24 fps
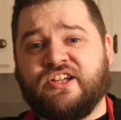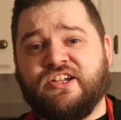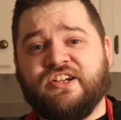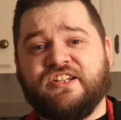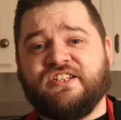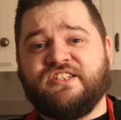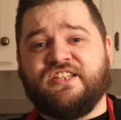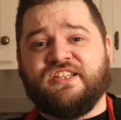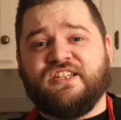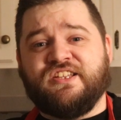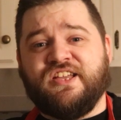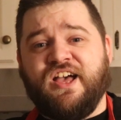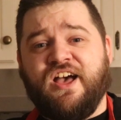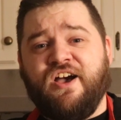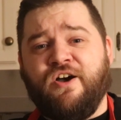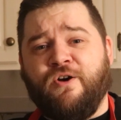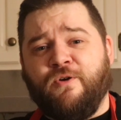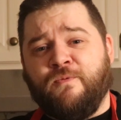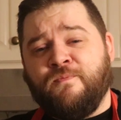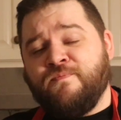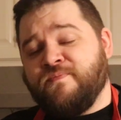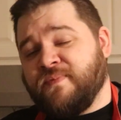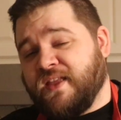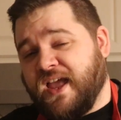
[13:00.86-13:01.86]
good to
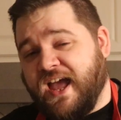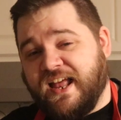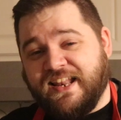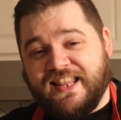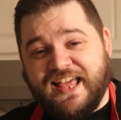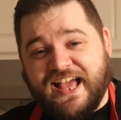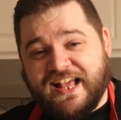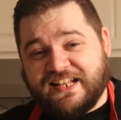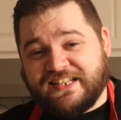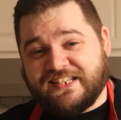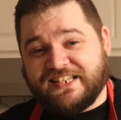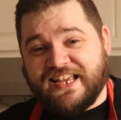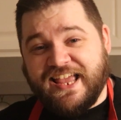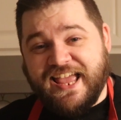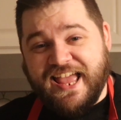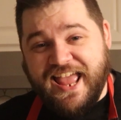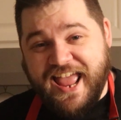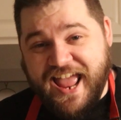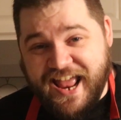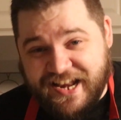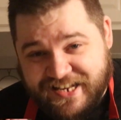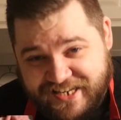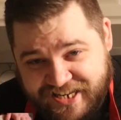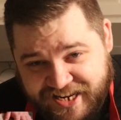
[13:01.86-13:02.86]
go. And that's
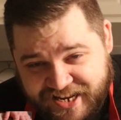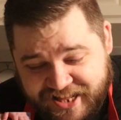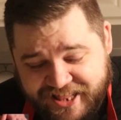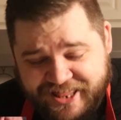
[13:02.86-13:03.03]
it.